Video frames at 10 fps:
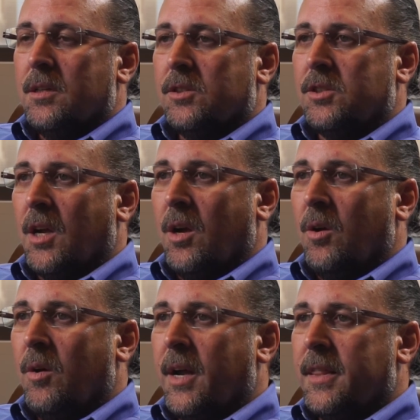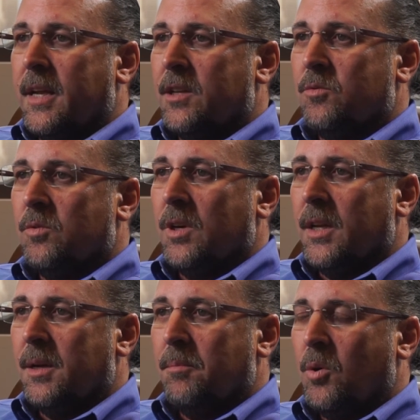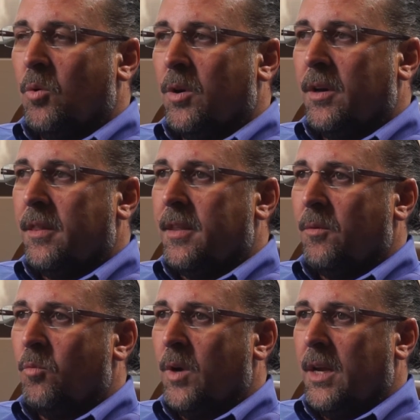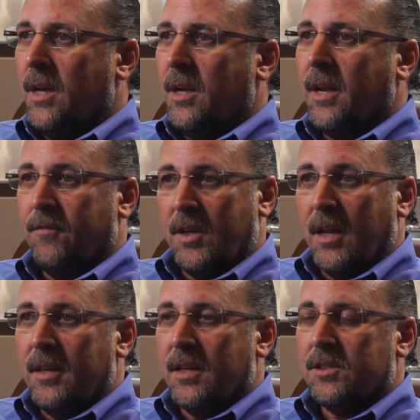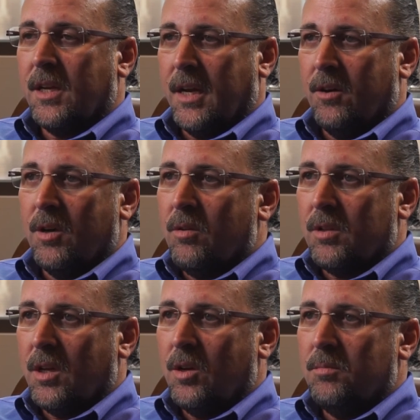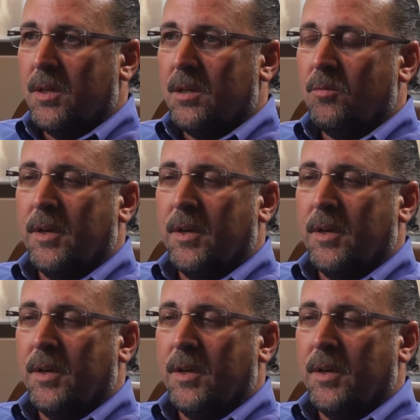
So I think it's really important that we have done this here in Oklahoma.